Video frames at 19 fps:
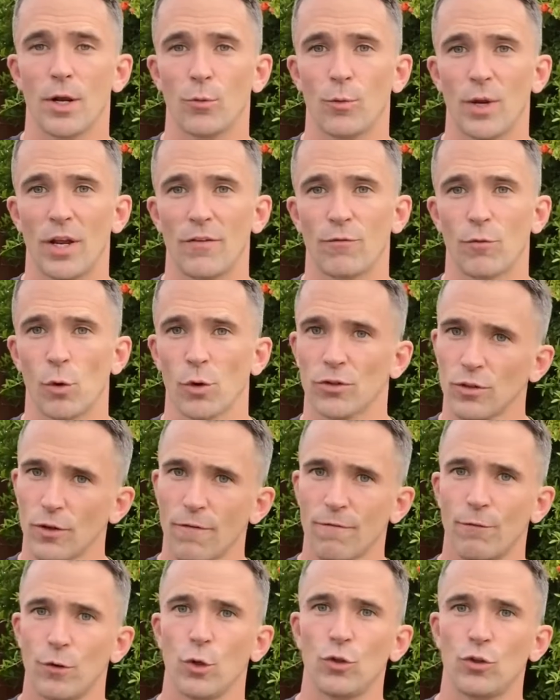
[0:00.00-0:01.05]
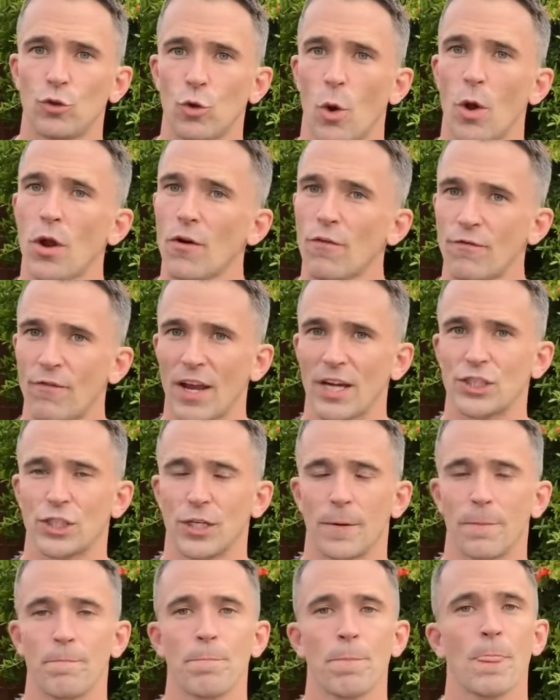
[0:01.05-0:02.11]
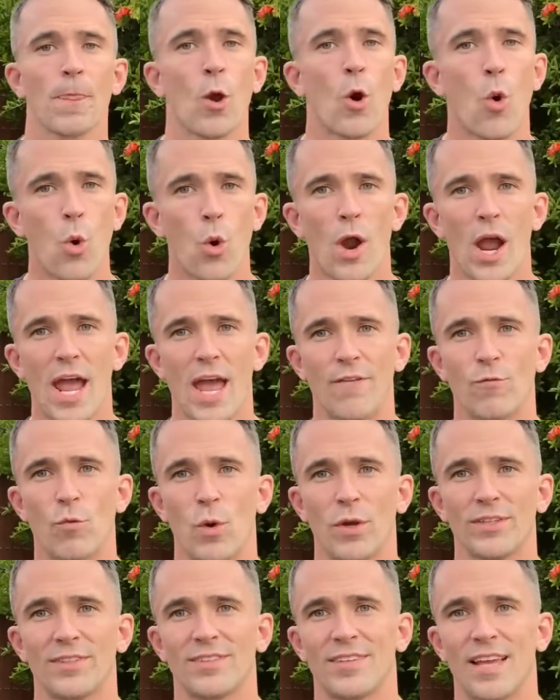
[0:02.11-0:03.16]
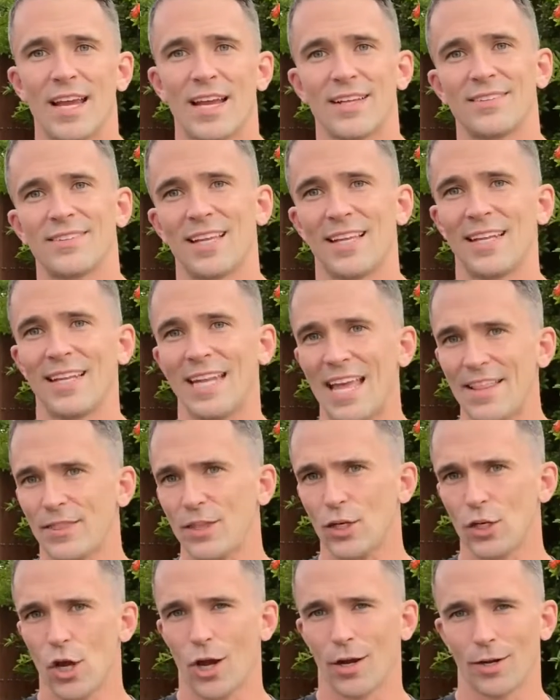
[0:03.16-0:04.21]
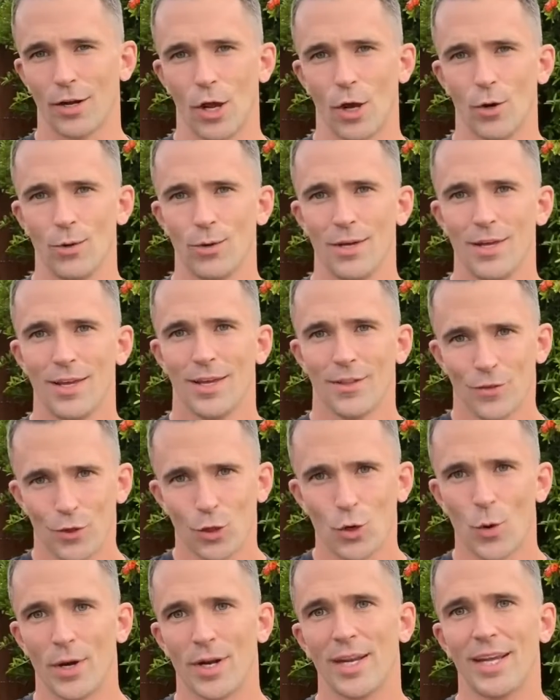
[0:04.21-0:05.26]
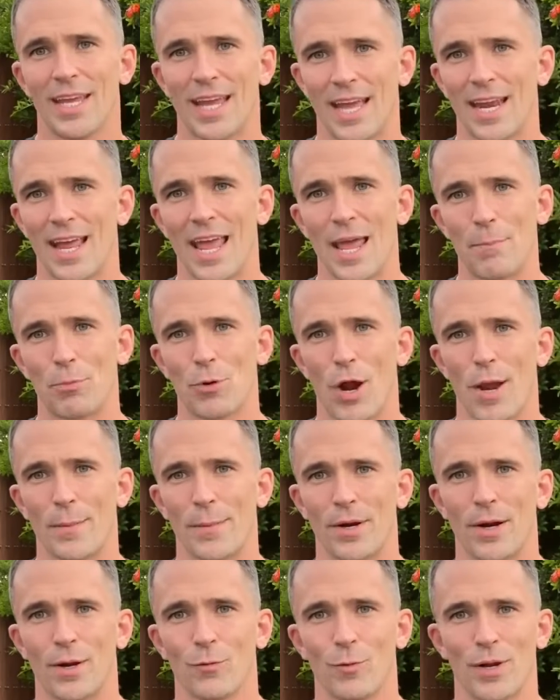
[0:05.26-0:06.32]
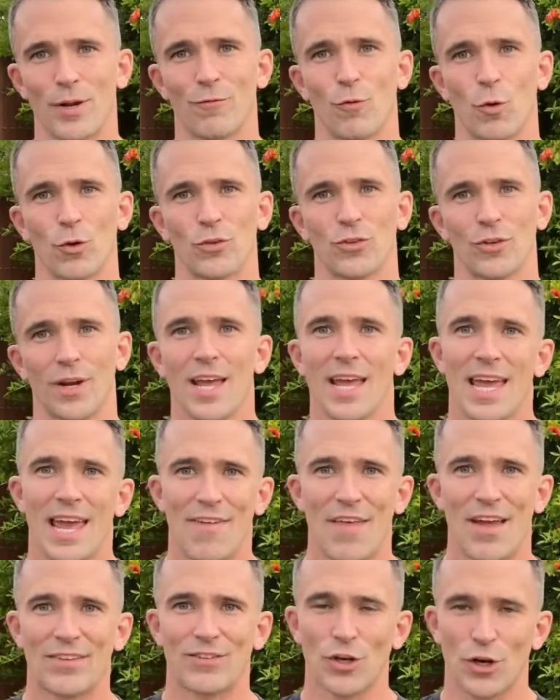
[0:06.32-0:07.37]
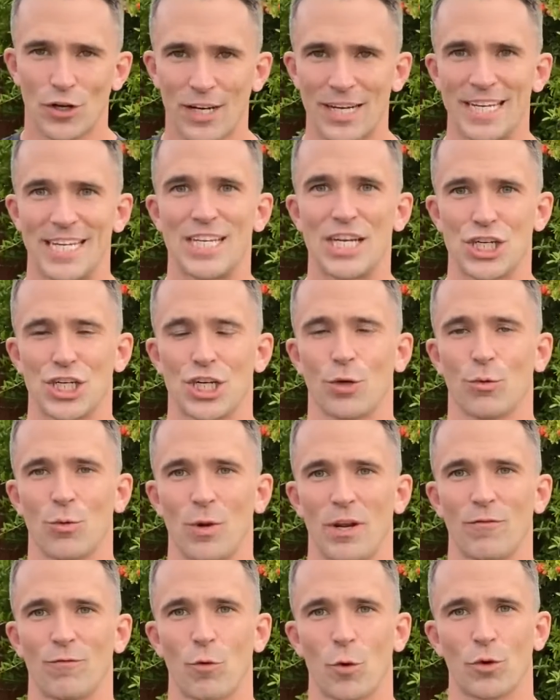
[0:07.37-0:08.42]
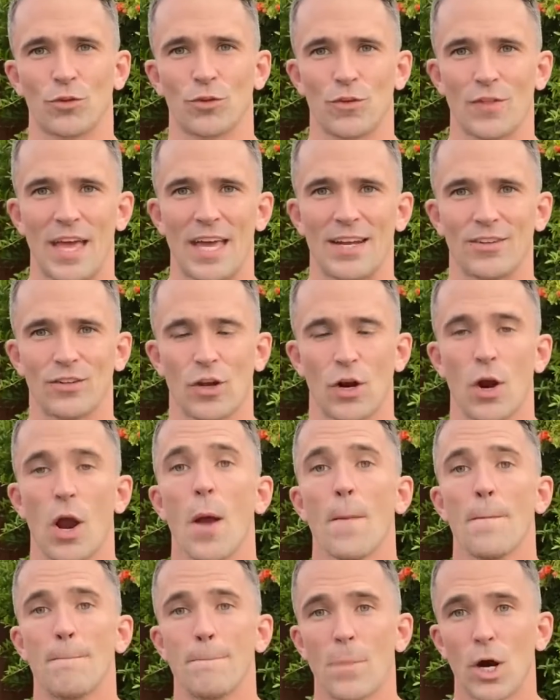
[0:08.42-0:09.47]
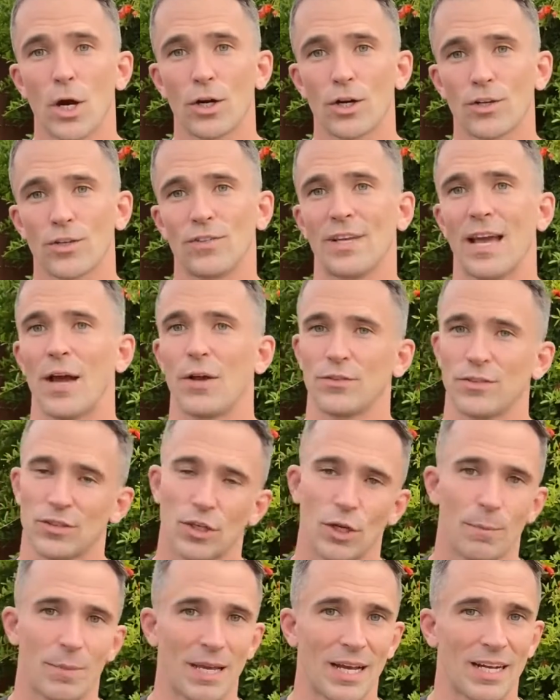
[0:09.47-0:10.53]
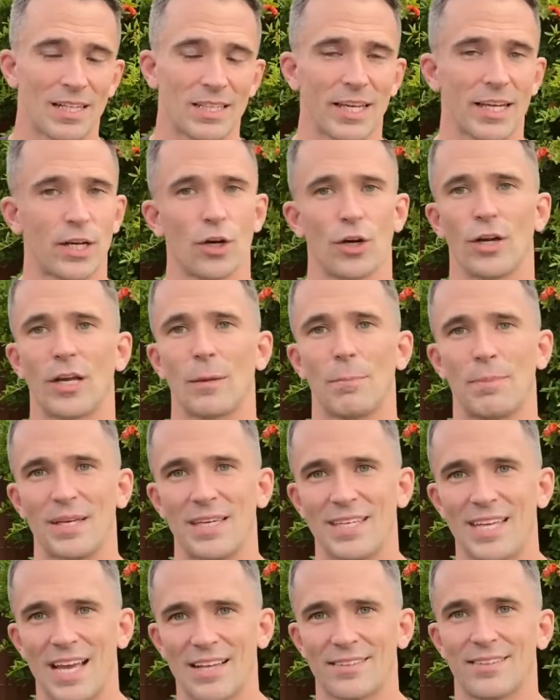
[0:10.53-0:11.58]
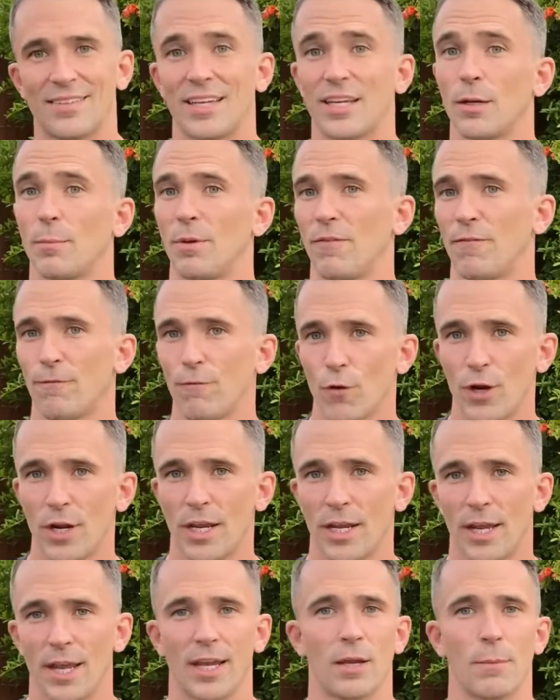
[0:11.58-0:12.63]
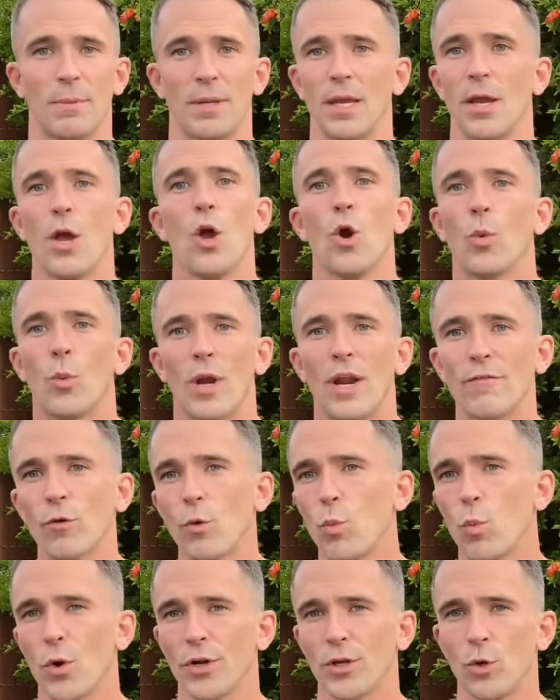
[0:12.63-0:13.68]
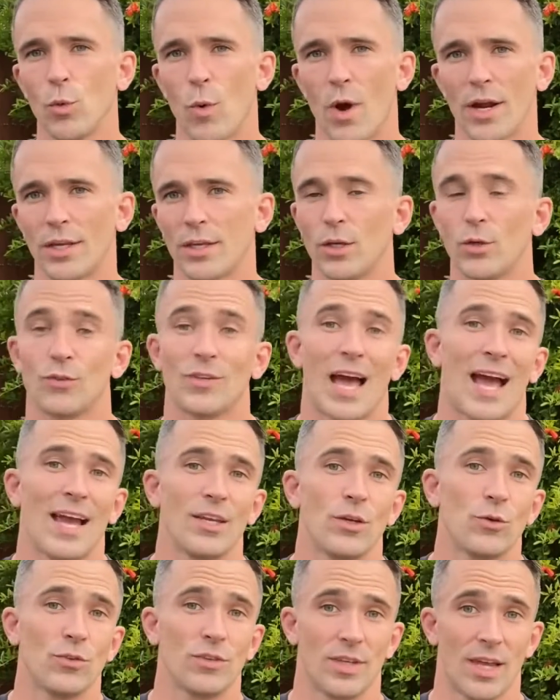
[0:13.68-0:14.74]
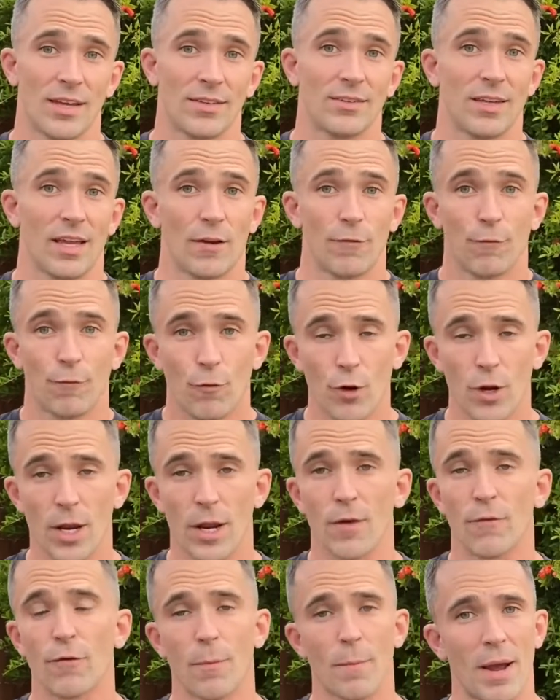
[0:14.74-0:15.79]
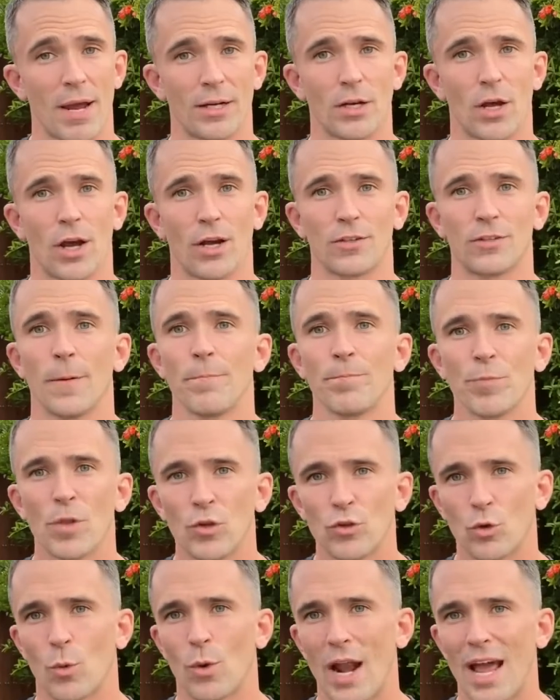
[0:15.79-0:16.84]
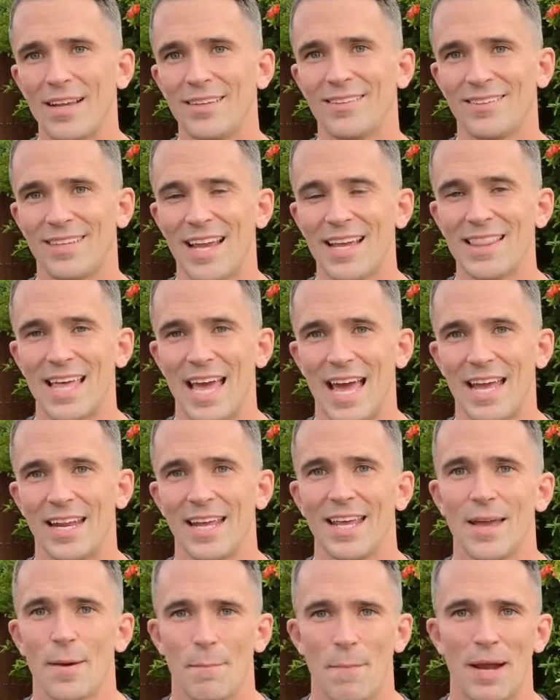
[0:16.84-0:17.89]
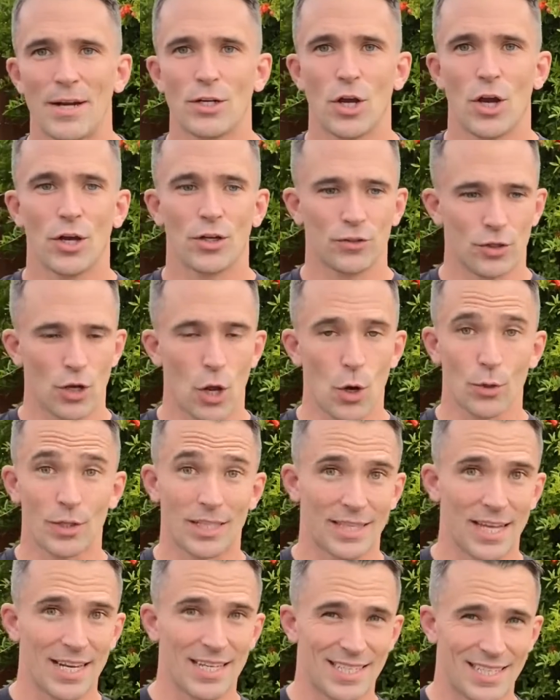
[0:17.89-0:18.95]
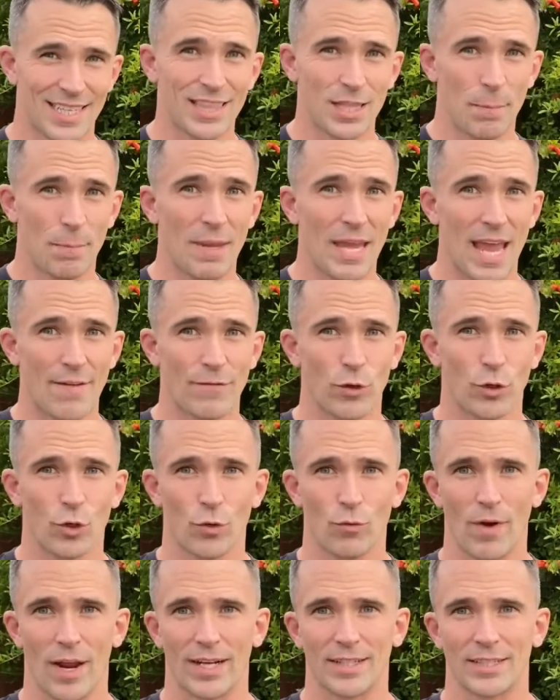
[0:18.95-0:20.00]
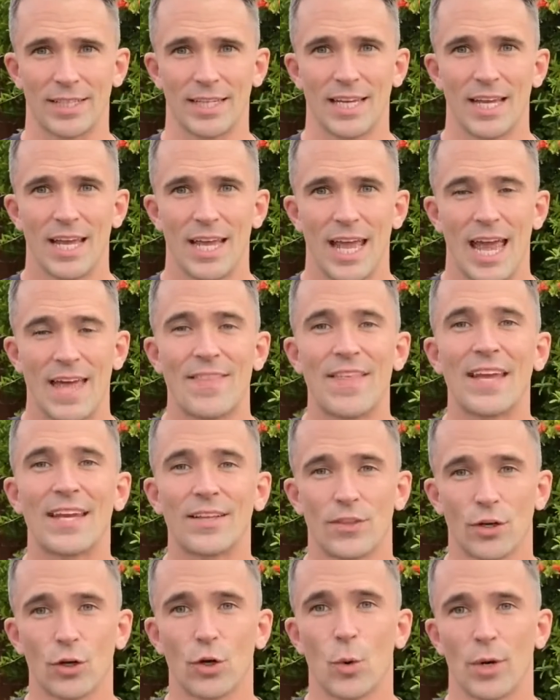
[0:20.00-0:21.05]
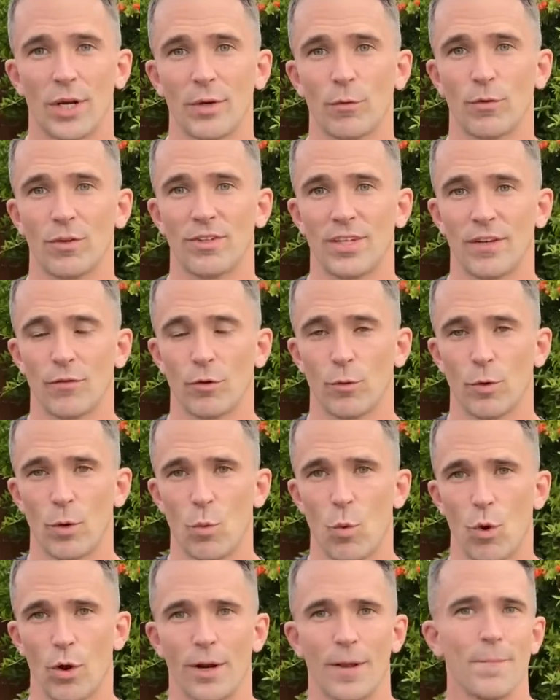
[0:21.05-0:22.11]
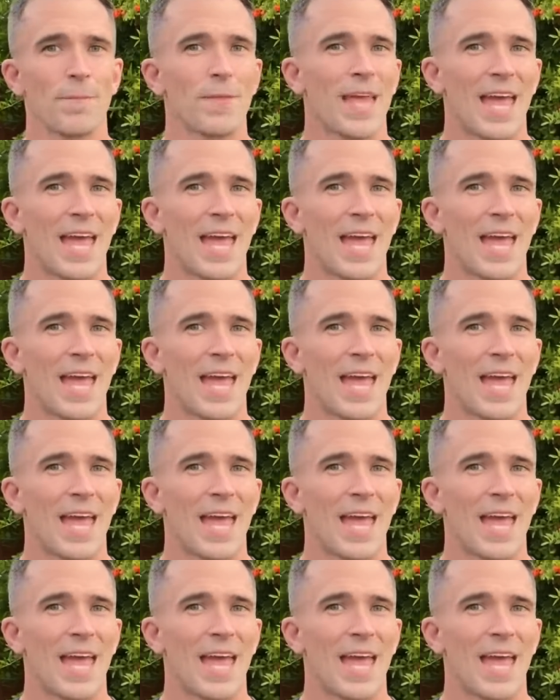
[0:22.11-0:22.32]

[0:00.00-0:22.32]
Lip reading: reinforcer, food, toy, or affection, or I have 1 second to let the dog know they're going to get a primary reinforcer. And that's our condition reinforcer. That is our marker sounds. This could be a clicker. It could be yes. It could be free. It could be whatever word you want to use. I use yes and free for my dogs. So when I say that, my dogs know that they did the behavior correctly and they're going to receive a reward.